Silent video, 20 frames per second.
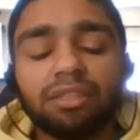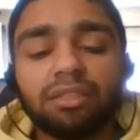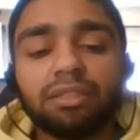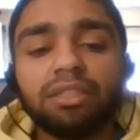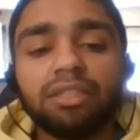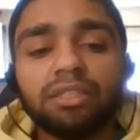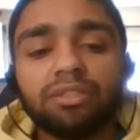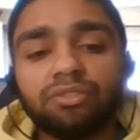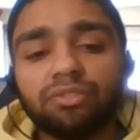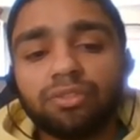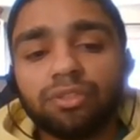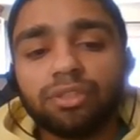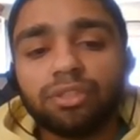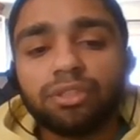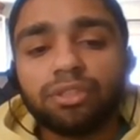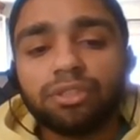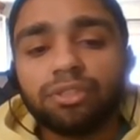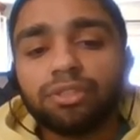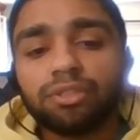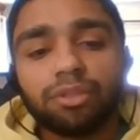These
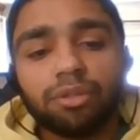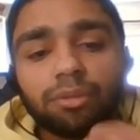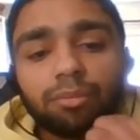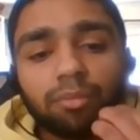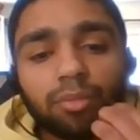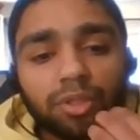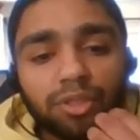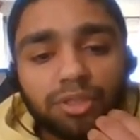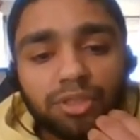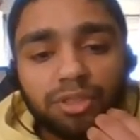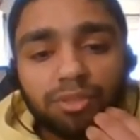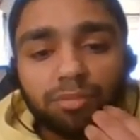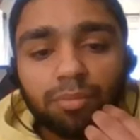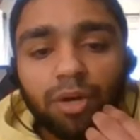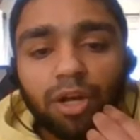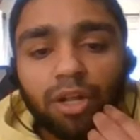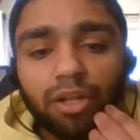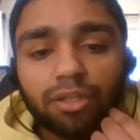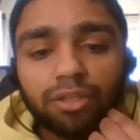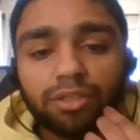furnaces are much
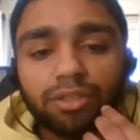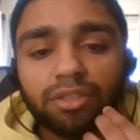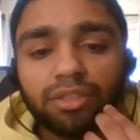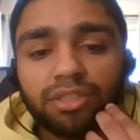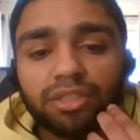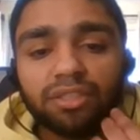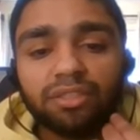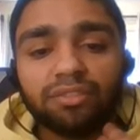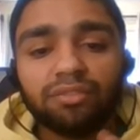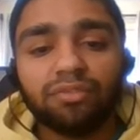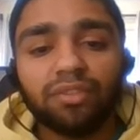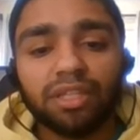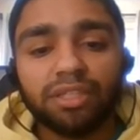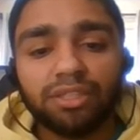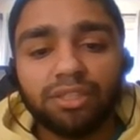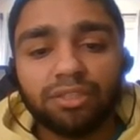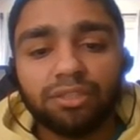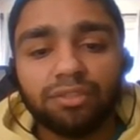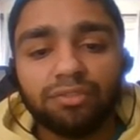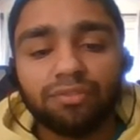smaller than
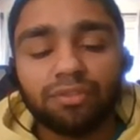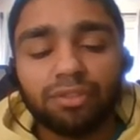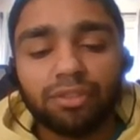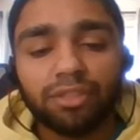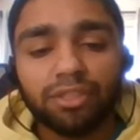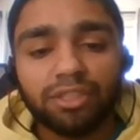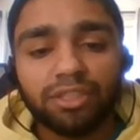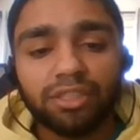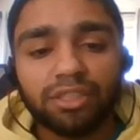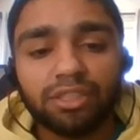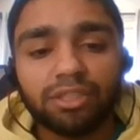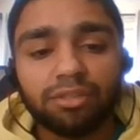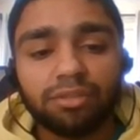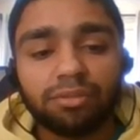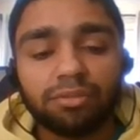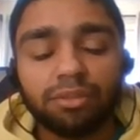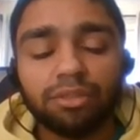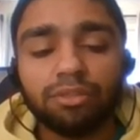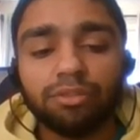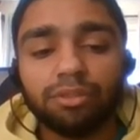conventional
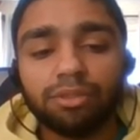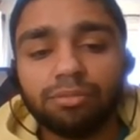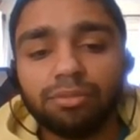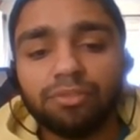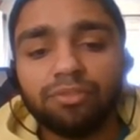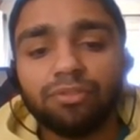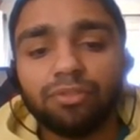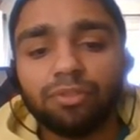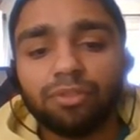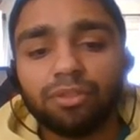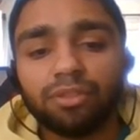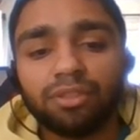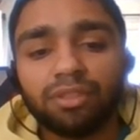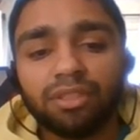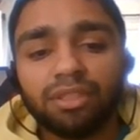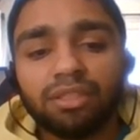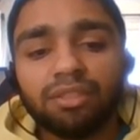furnaces used before.